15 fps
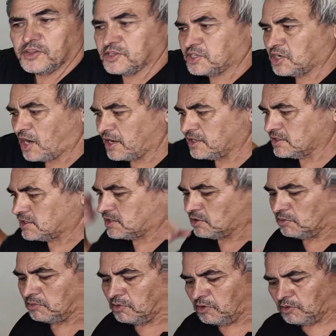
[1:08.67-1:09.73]
the chain is
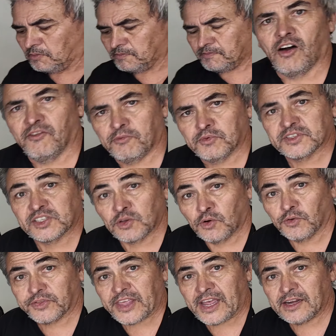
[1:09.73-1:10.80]
still warm. I was
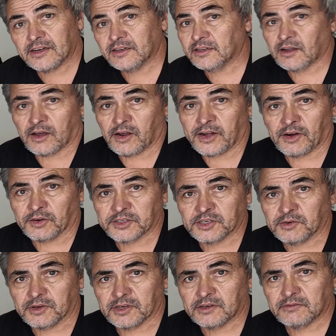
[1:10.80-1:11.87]
taught that, and I
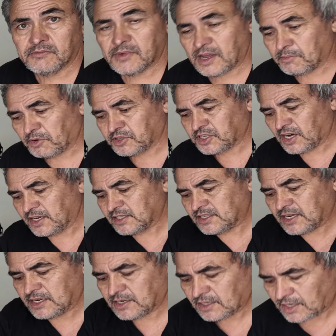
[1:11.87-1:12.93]
do it. And my chains
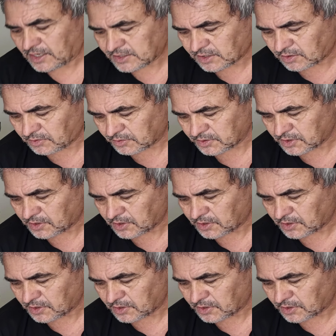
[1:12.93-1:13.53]
tend to last a long